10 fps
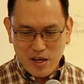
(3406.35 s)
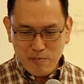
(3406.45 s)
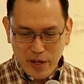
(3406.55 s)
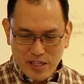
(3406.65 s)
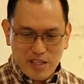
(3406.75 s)

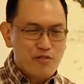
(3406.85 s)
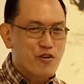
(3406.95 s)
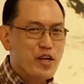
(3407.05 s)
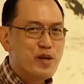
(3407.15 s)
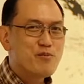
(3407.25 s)
practical
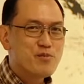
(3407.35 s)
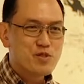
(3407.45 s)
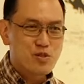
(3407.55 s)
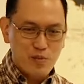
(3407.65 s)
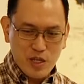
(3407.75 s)
for him
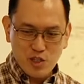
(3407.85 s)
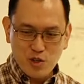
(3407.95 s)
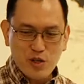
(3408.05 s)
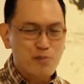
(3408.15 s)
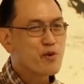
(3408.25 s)
to be
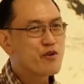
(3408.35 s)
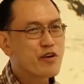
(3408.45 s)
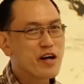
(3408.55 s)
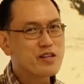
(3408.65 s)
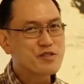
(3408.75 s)
shown in
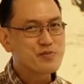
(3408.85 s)
profile.